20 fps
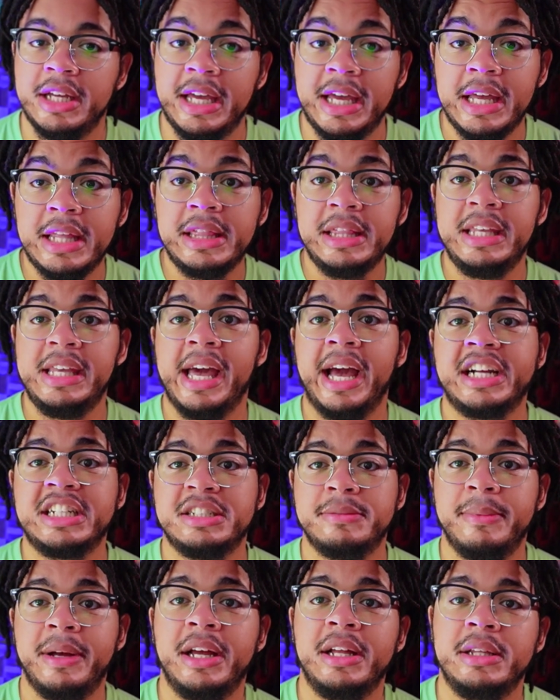in the
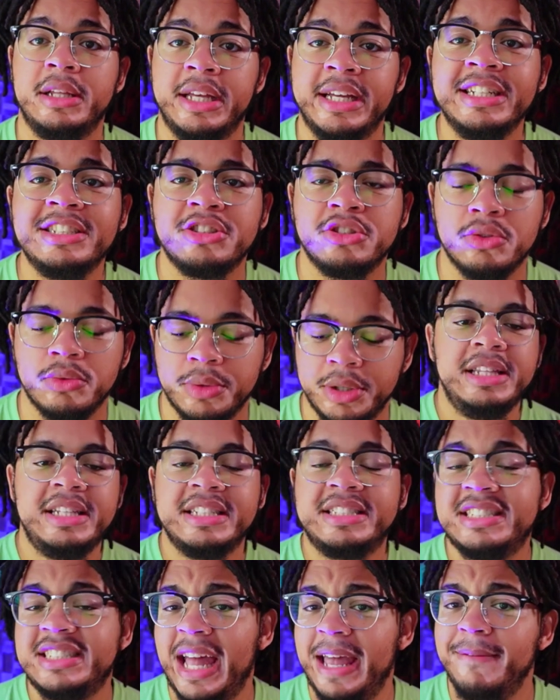X-Men history.
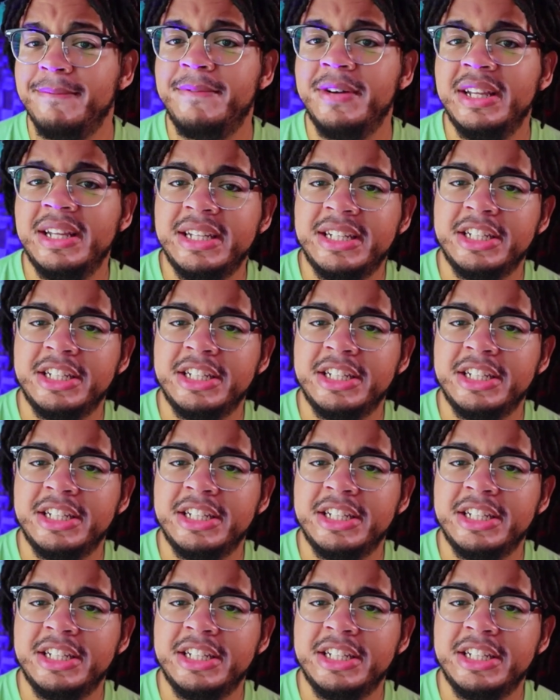This same villain